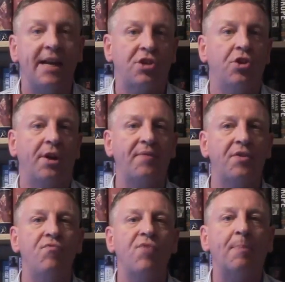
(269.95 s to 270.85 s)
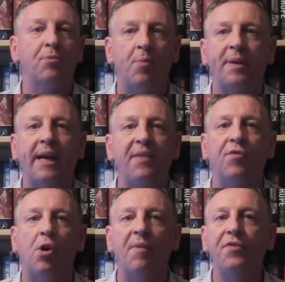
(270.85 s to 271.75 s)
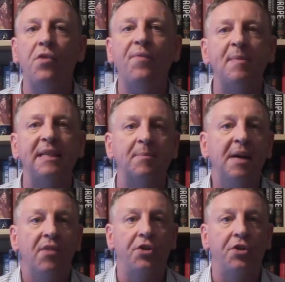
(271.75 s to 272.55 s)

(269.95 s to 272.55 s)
It's not even wrapped up in any form of euphemism.